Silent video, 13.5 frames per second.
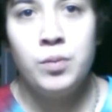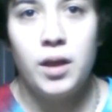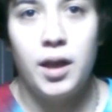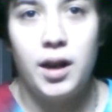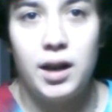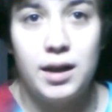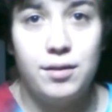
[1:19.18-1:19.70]

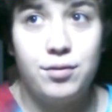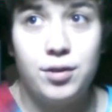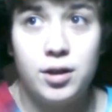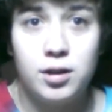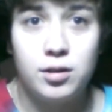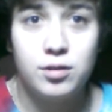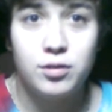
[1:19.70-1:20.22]
I'll have
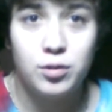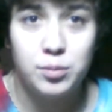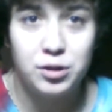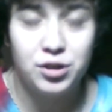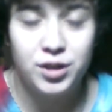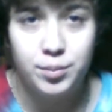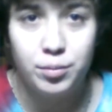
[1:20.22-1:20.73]
so
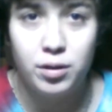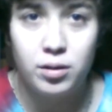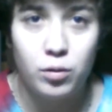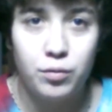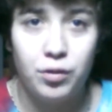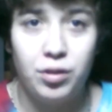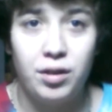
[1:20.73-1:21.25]
much time to
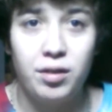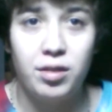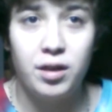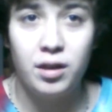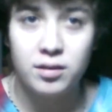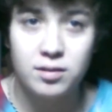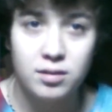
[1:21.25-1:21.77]
overthink
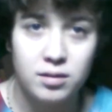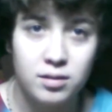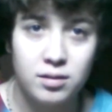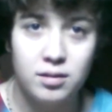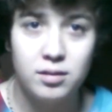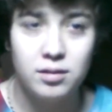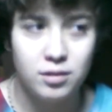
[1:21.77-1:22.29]
things and
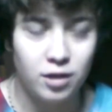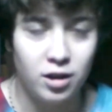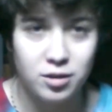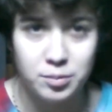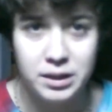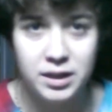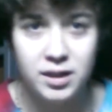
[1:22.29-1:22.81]

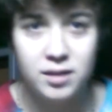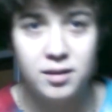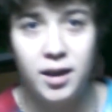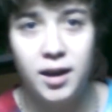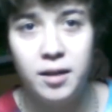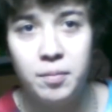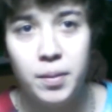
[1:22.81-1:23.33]
cause me to get
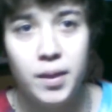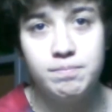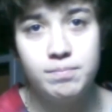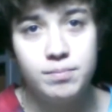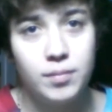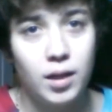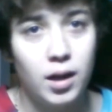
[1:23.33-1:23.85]
sad.
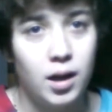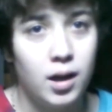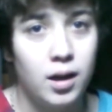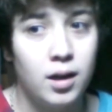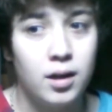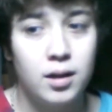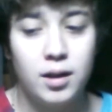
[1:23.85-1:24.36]

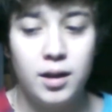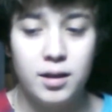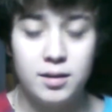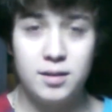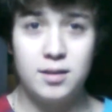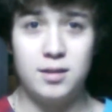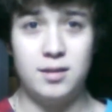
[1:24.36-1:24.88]
Uh, I
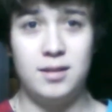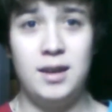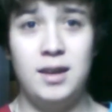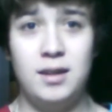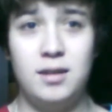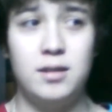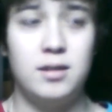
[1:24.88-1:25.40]
guess this is it.